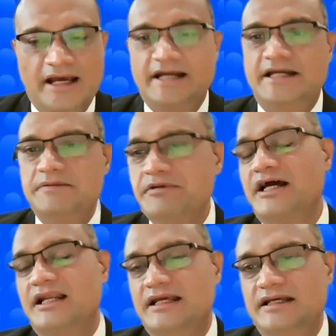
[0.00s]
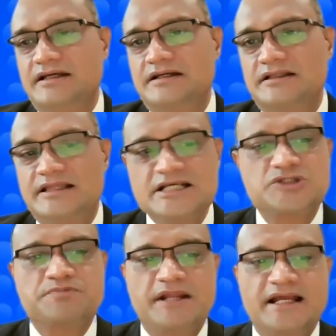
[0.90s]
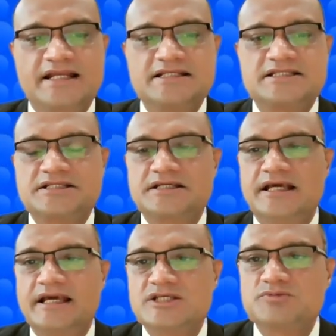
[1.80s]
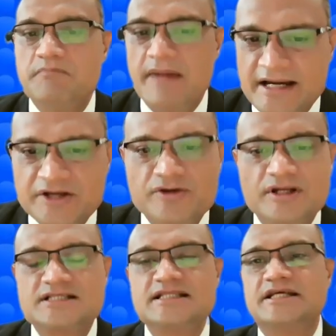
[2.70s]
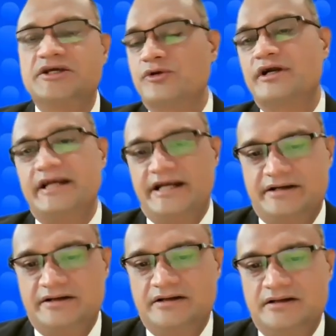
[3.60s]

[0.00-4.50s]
And typically, this playlist is meticulously curated